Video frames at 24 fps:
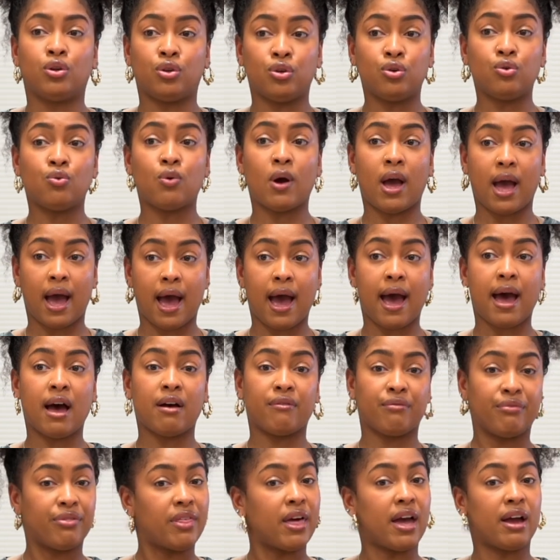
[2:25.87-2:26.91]
You
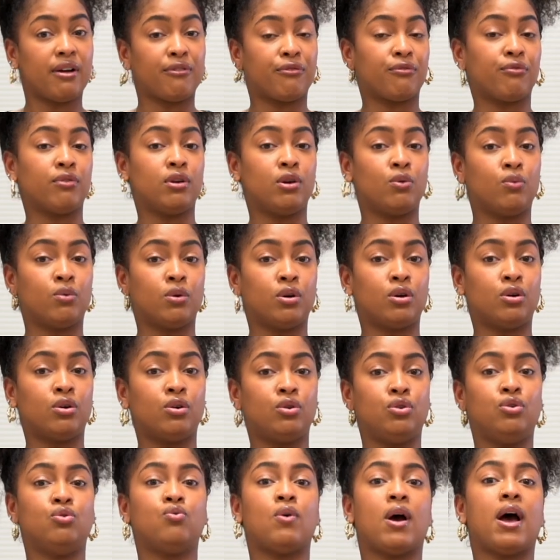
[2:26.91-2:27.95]
have that free will,
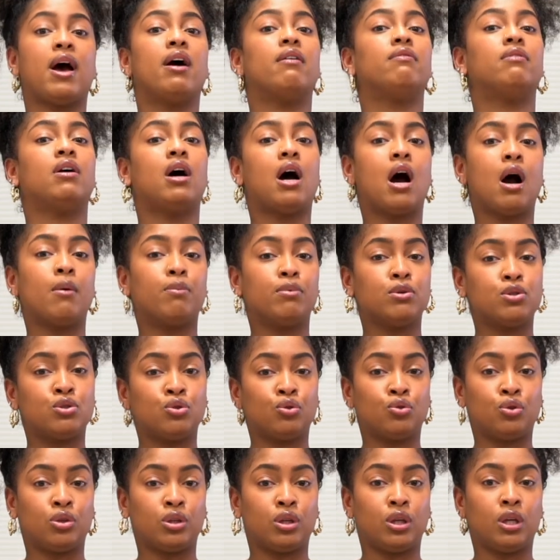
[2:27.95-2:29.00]
you have the
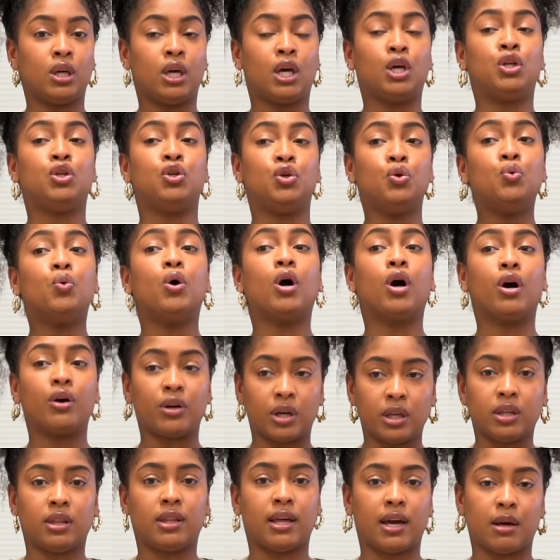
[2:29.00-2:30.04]
opportunity, and you are
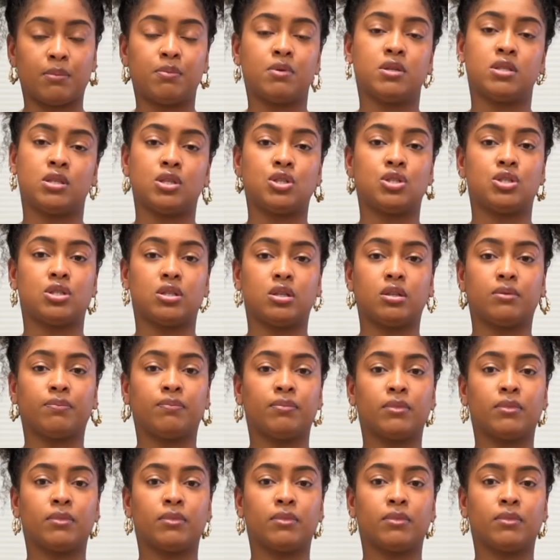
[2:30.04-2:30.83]
in that position.